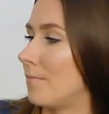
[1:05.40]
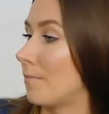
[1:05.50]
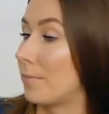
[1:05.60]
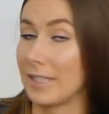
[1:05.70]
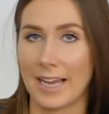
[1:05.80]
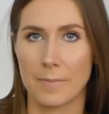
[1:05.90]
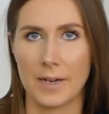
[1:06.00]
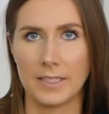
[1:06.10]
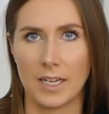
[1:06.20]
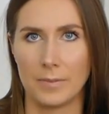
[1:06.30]
Black
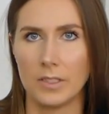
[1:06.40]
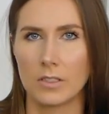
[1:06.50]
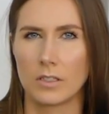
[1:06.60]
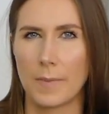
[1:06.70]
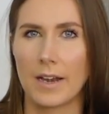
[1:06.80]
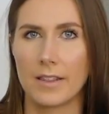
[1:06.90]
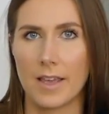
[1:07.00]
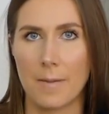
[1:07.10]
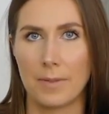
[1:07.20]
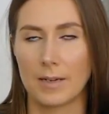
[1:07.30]
by Dublin, so it's part of
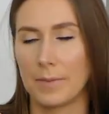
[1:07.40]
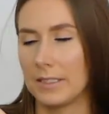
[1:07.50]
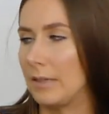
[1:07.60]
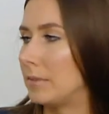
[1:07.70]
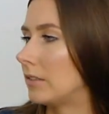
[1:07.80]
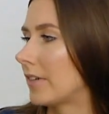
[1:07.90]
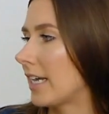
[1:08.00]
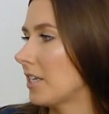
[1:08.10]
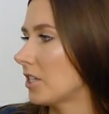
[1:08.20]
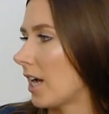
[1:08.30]
their Black by Dublin
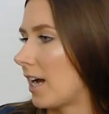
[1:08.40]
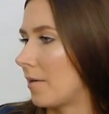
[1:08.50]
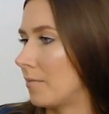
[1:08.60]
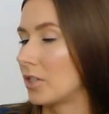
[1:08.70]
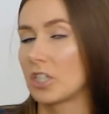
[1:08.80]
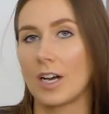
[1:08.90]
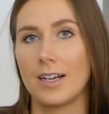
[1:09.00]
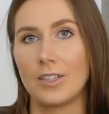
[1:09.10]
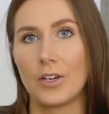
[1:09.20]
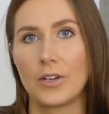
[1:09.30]
range,
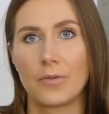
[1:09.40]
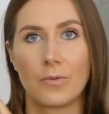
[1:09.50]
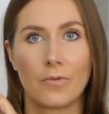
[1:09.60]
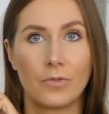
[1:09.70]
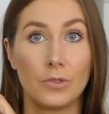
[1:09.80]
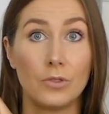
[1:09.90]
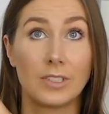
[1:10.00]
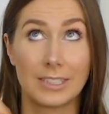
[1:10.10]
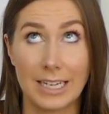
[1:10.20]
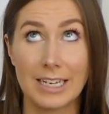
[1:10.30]
Shiloh full
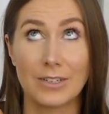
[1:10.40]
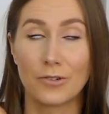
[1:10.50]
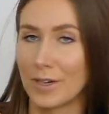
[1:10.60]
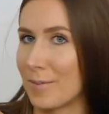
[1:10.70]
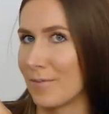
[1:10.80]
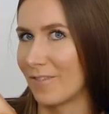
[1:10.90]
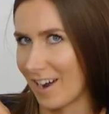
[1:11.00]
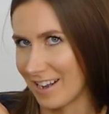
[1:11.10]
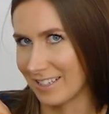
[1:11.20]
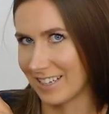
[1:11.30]
seat grip
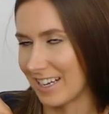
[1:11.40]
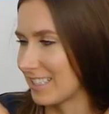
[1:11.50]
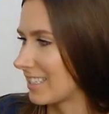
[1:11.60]
riding tights.